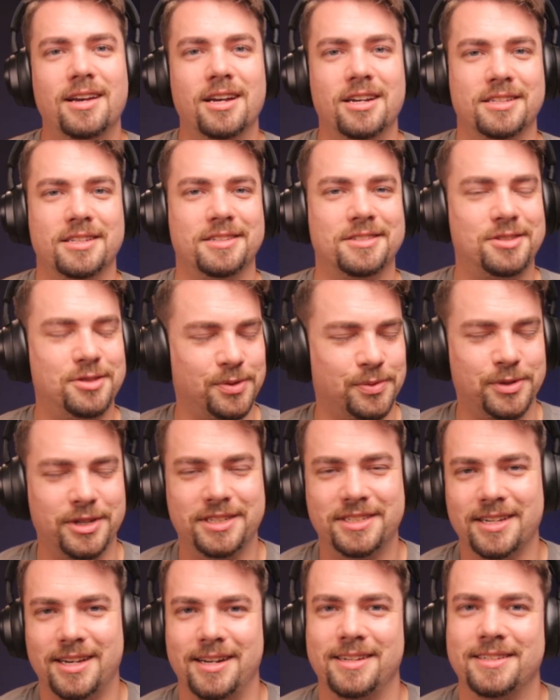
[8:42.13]
It's a super
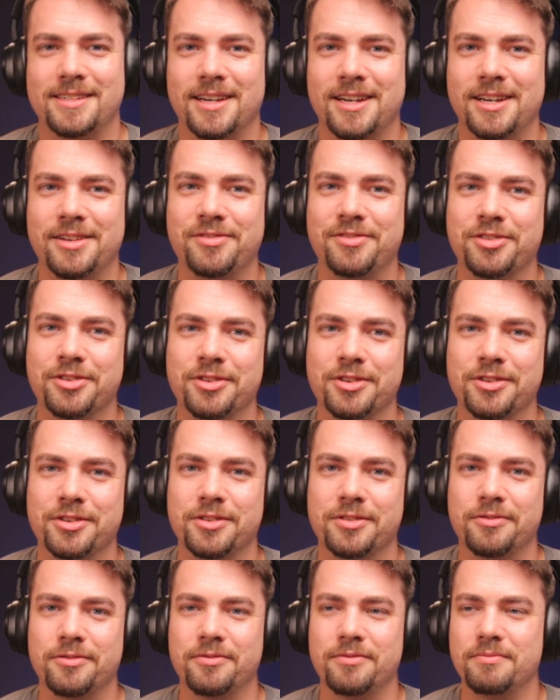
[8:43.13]
exciting time
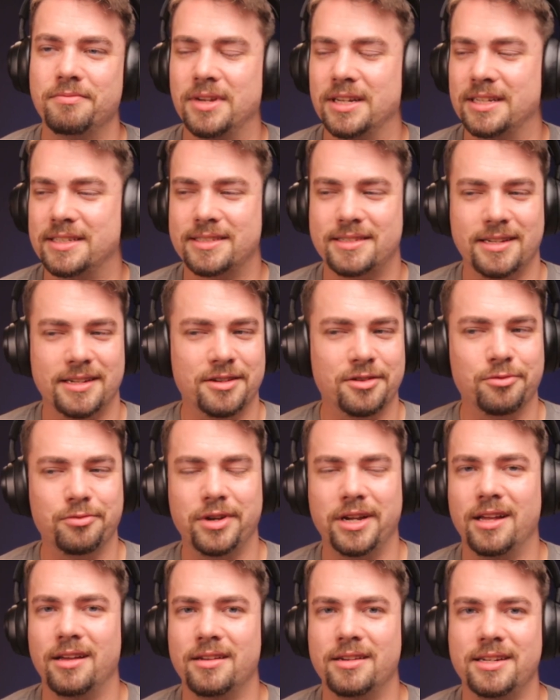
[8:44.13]
for extended
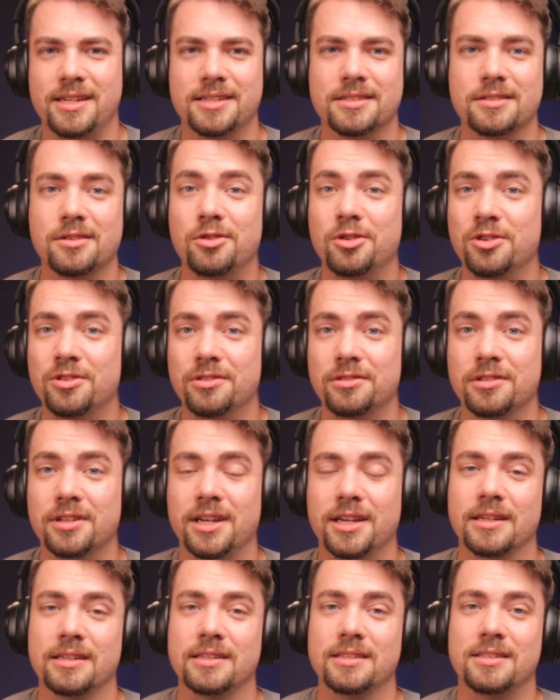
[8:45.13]
reality as a whole,
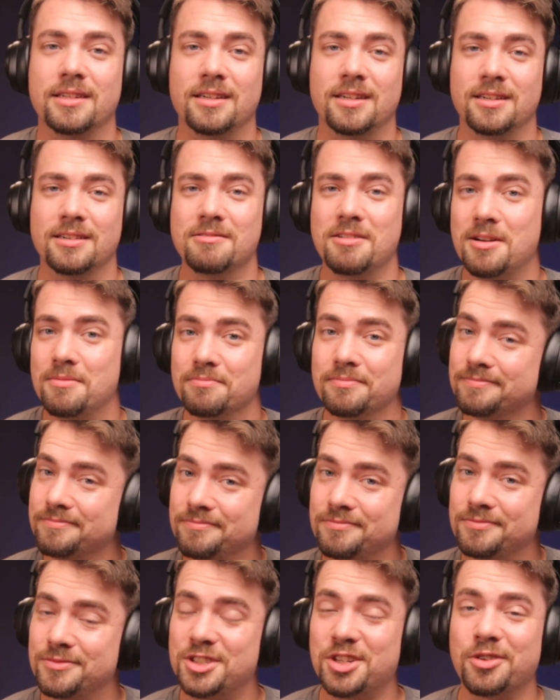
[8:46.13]
and uh, I'm
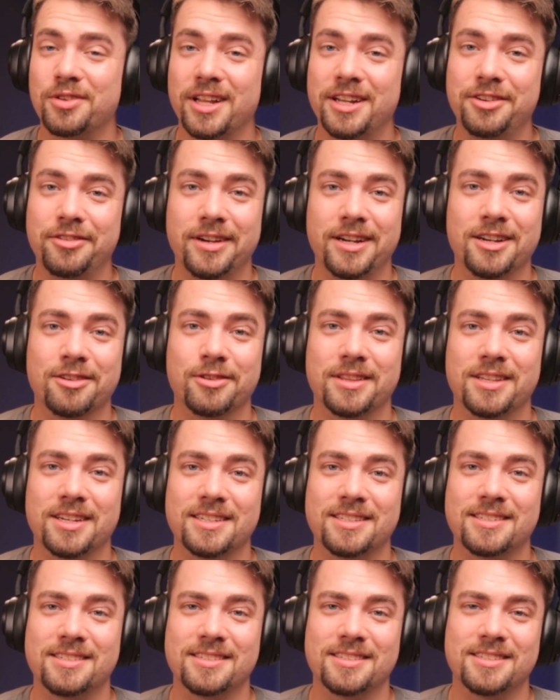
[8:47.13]
so glad you're here with
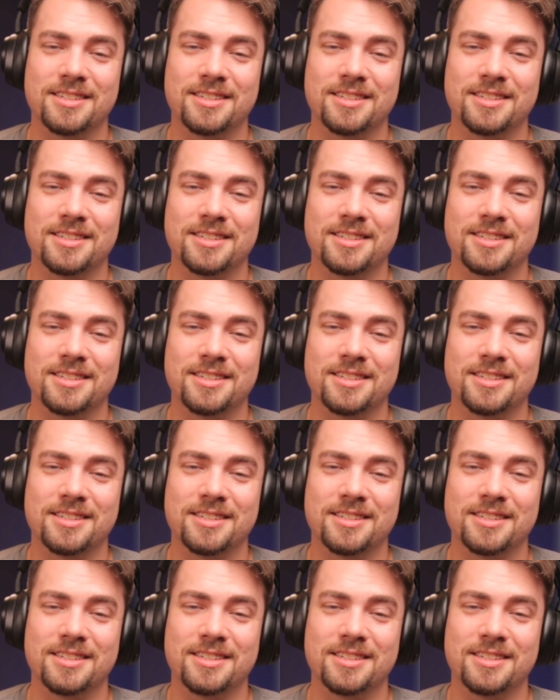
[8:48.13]
us.